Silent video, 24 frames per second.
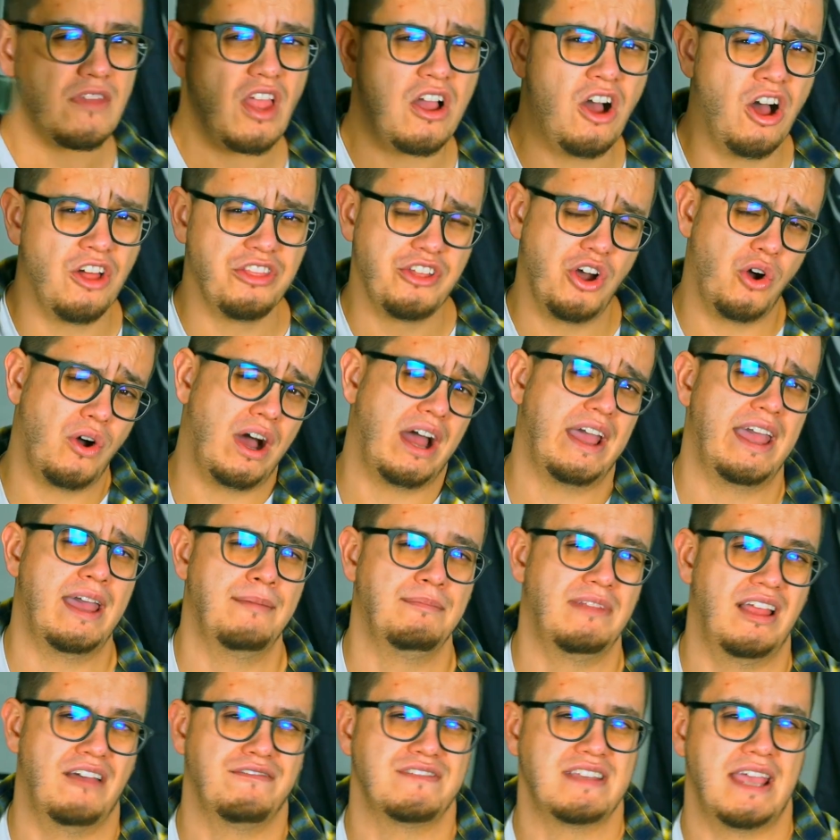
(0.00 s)
although I
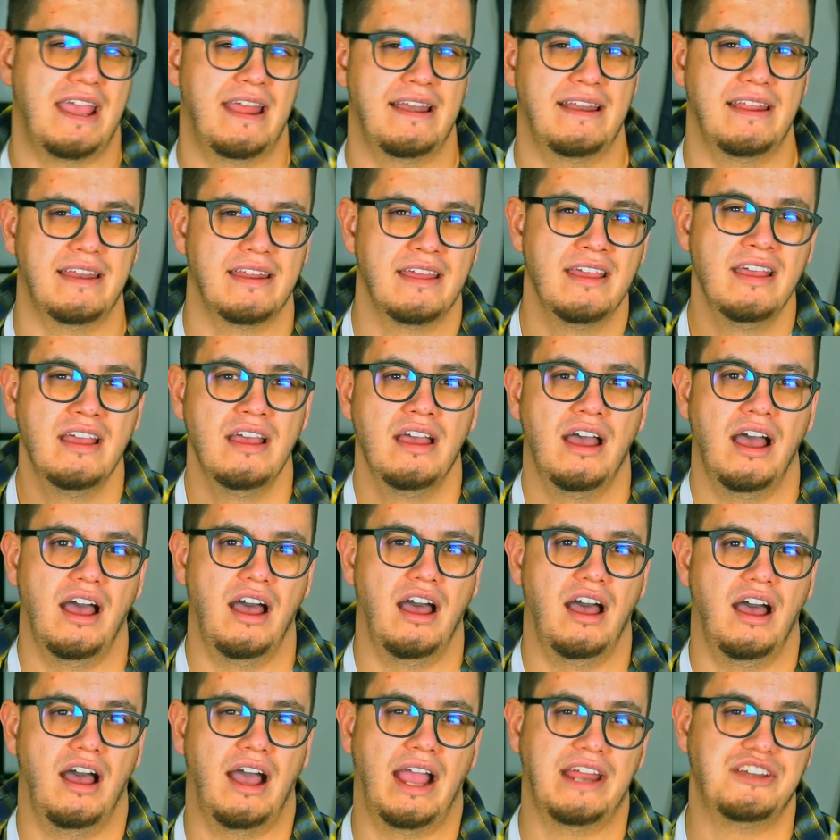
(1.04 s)
am left-handed,
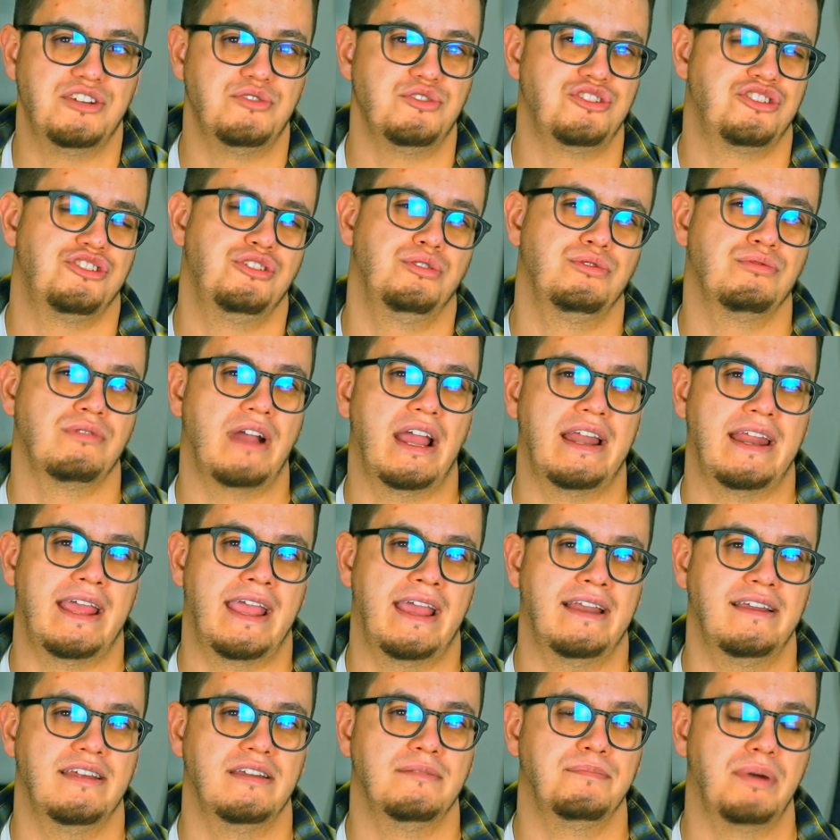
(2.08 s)
I do shoot
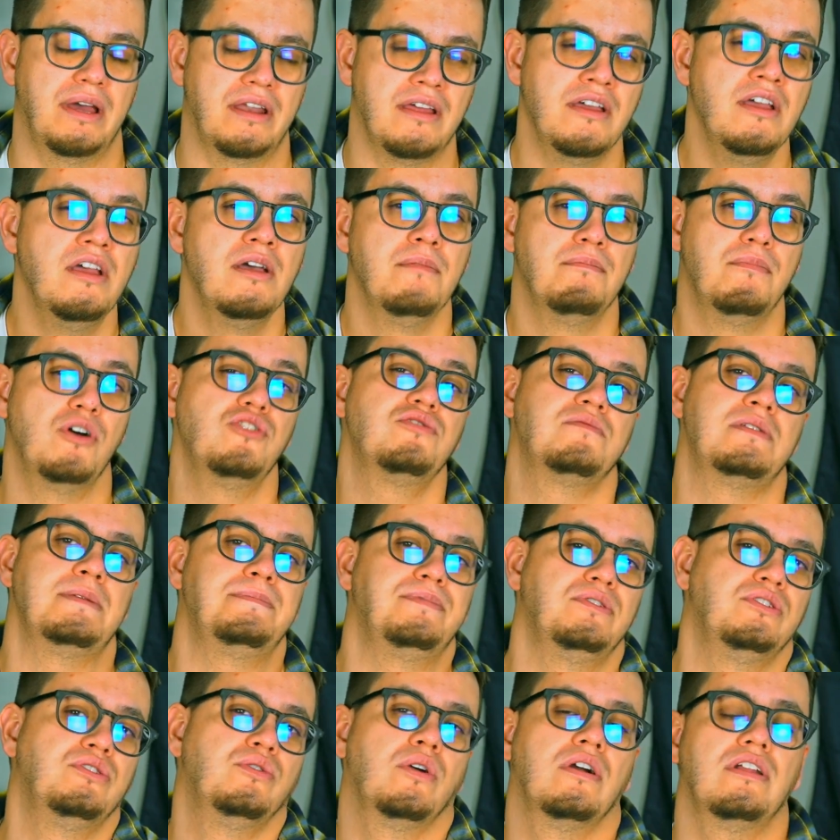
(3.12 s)
right-handed, but most
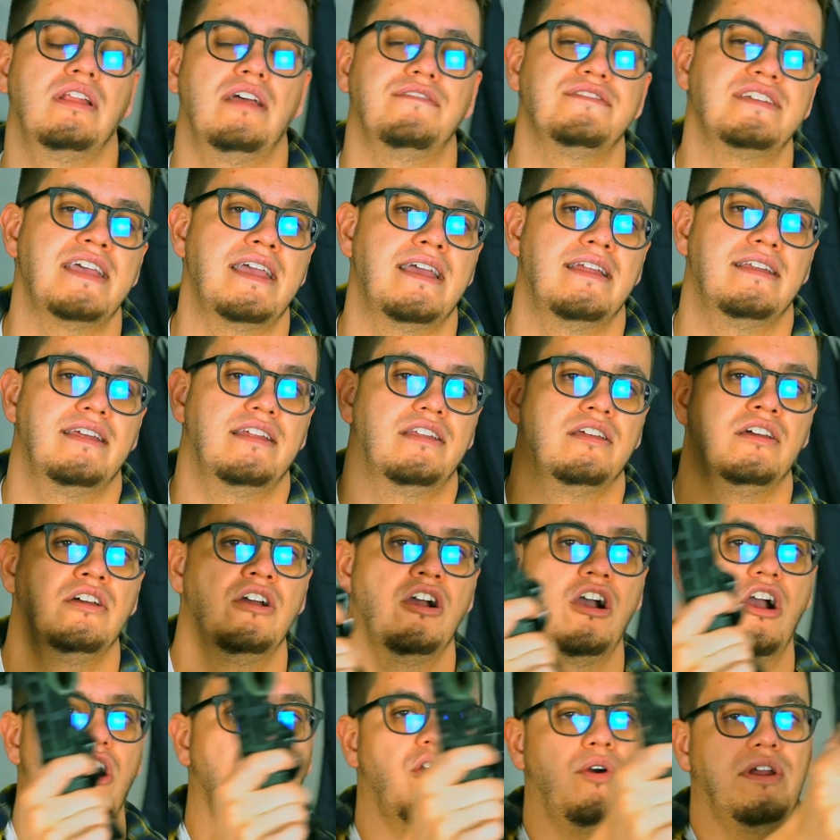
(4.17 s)
people who are left-handed
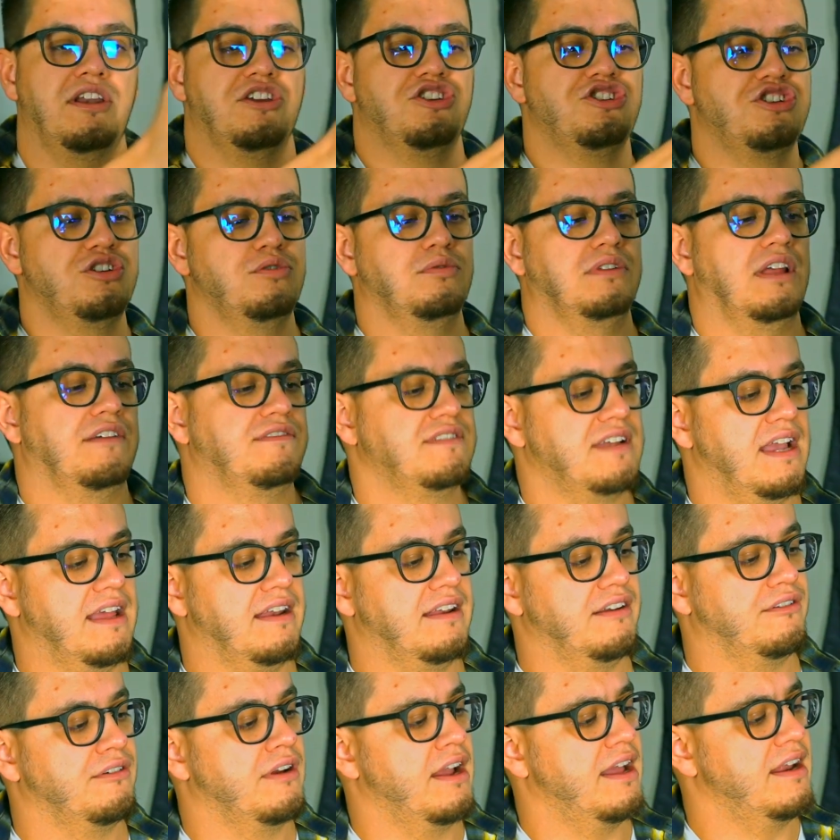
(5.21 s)
are going to shoot
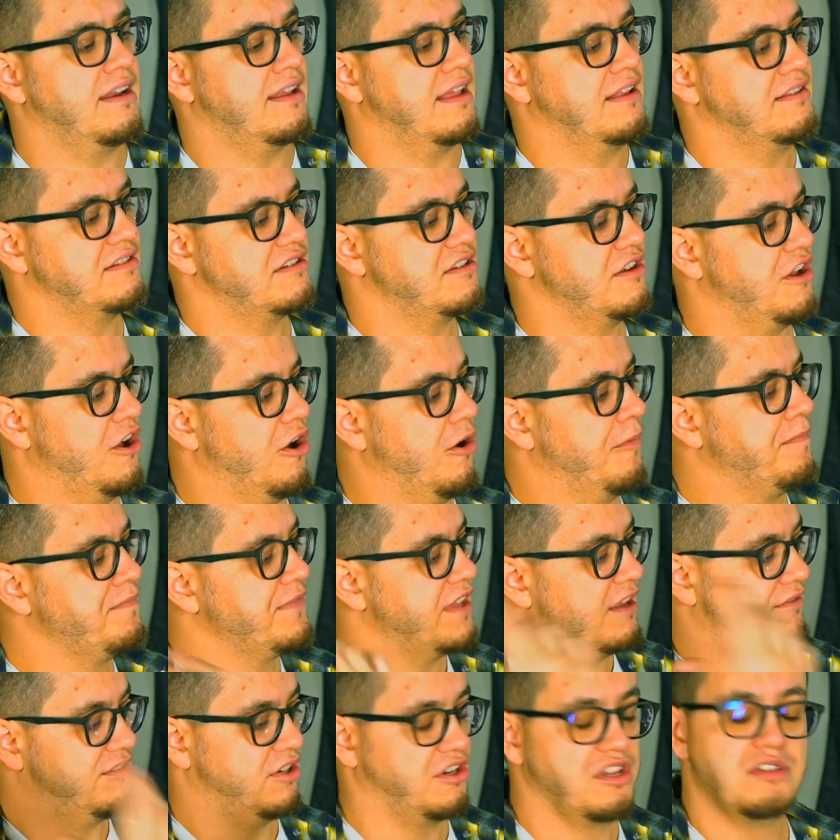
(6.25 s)
left-handed, right? And so
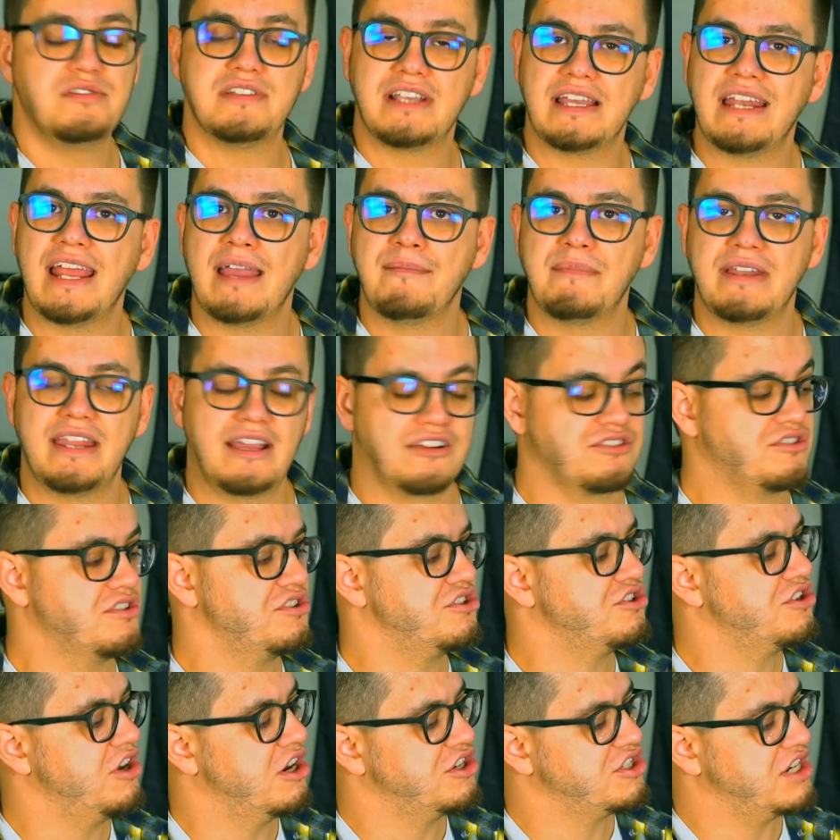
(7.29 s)
they're using an
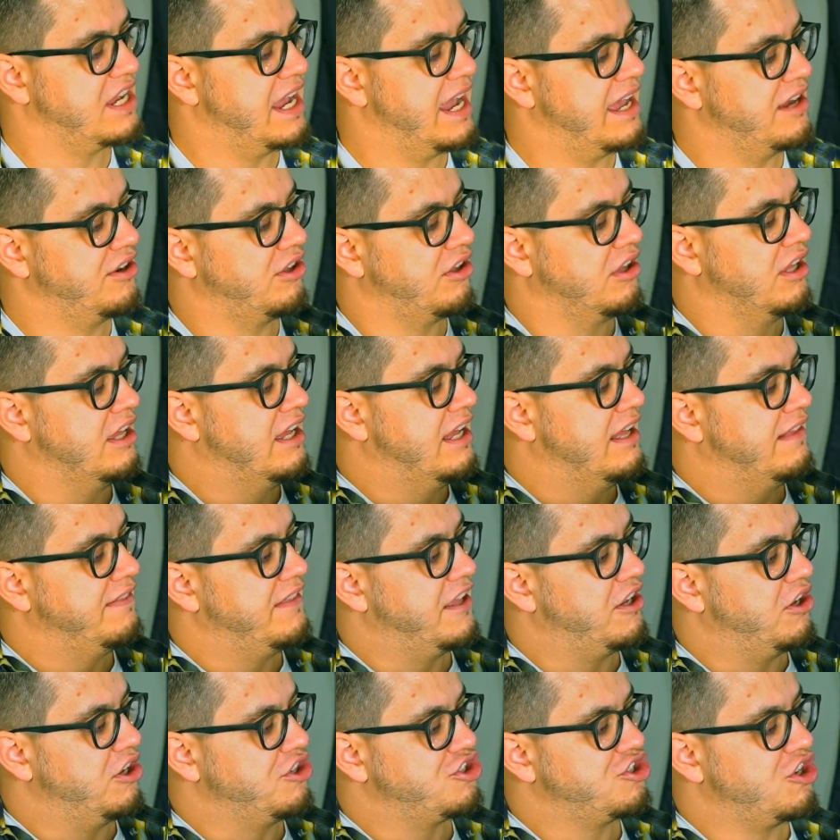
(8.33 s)
ambidextrous charging handle,
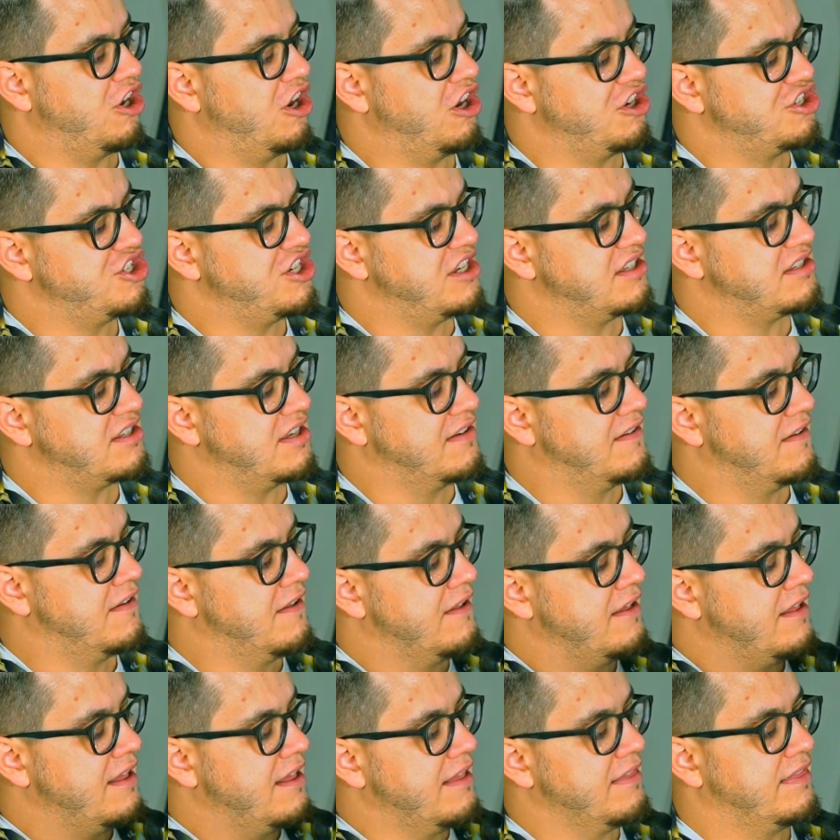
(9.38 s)
they go to charge it.
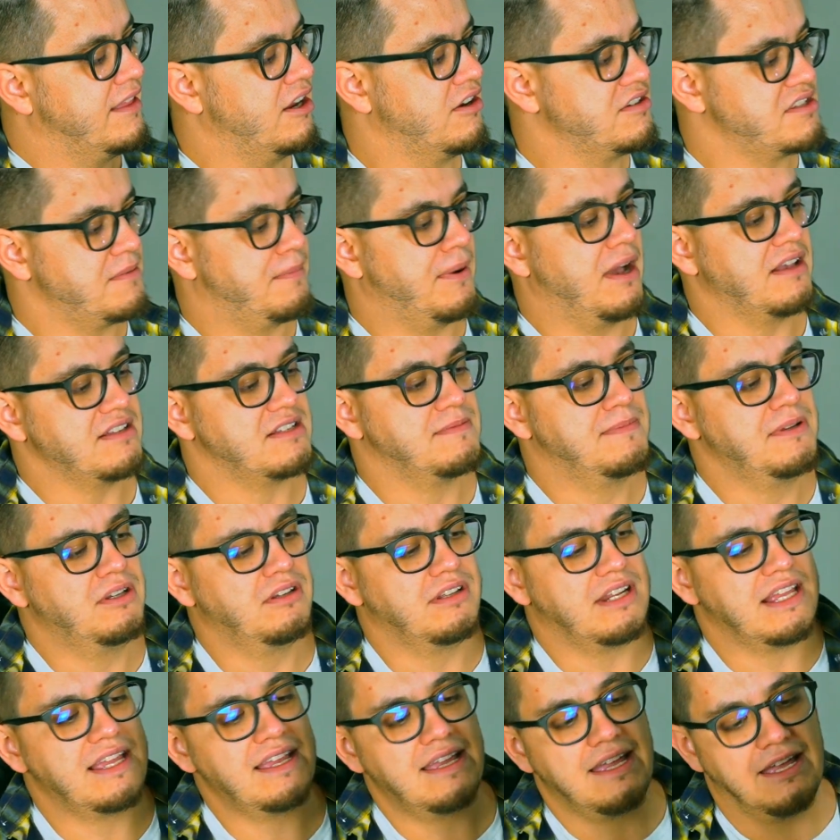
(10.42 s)
There's a
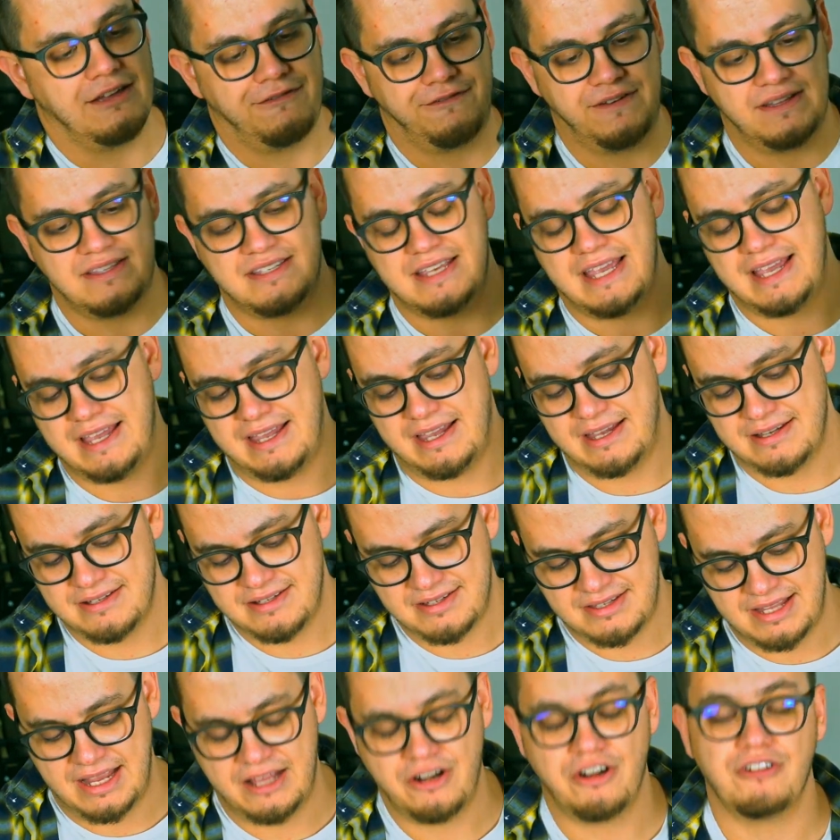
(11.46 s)
possibility, if it's a
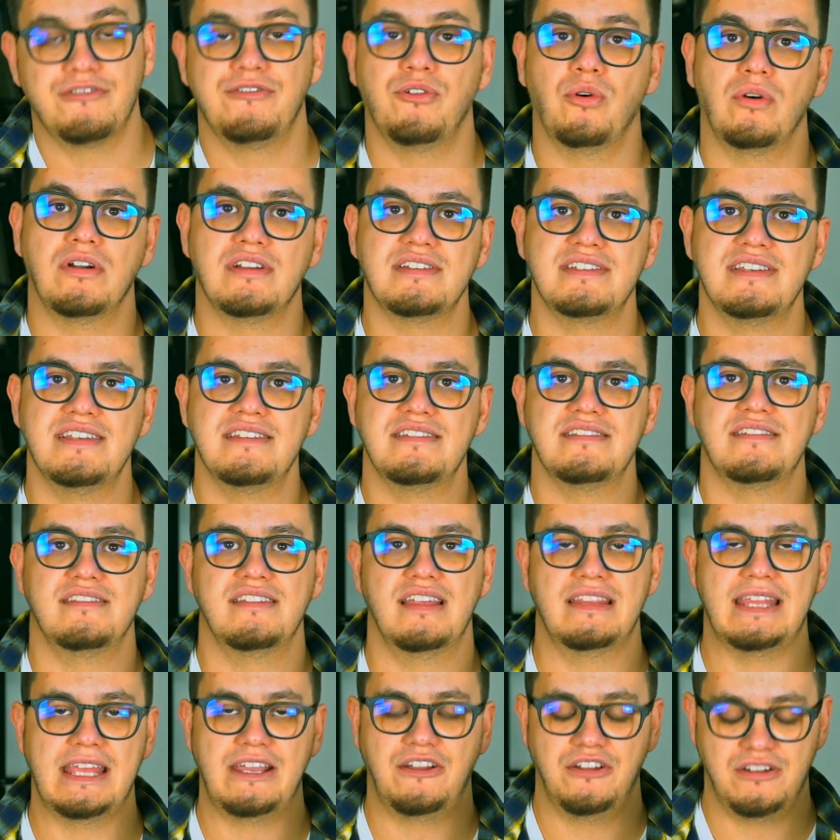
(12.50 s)
standard forward assist,
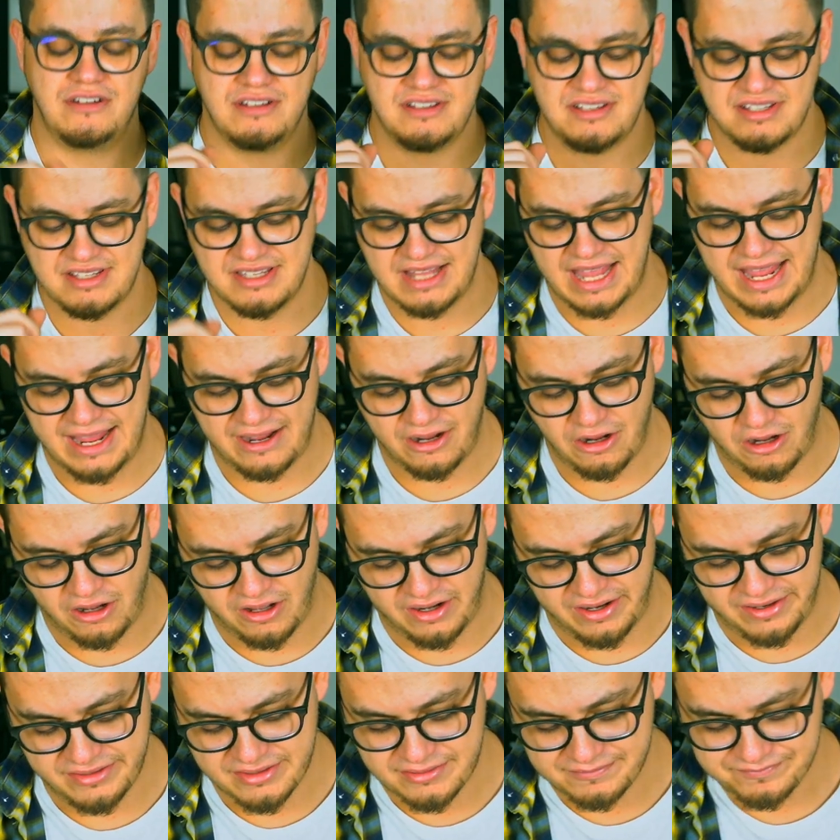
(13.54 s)
that they could snag
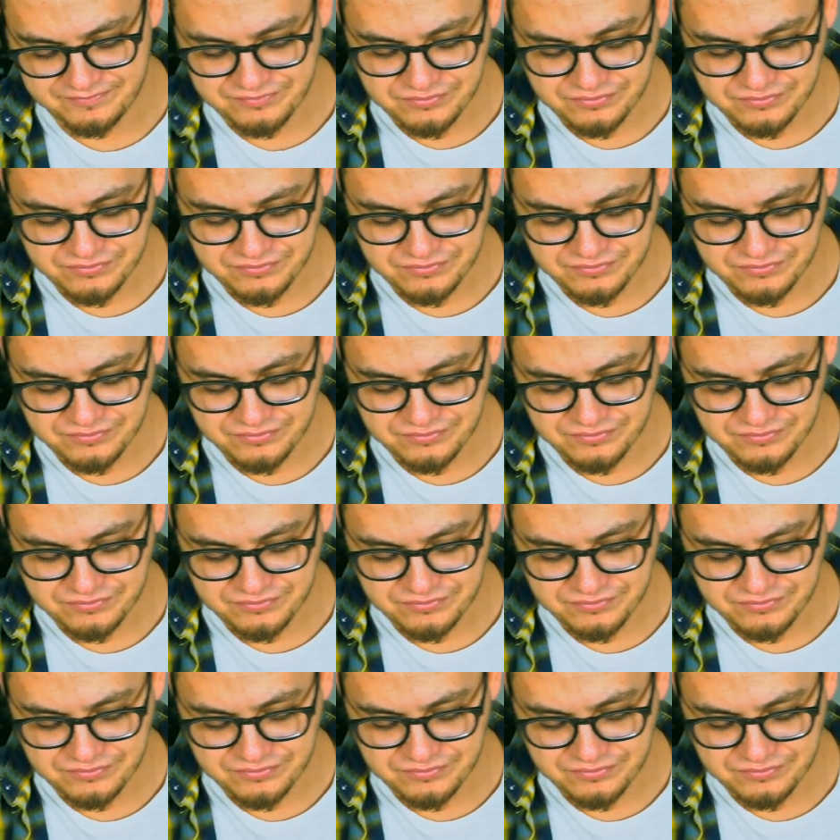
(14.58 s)
on it.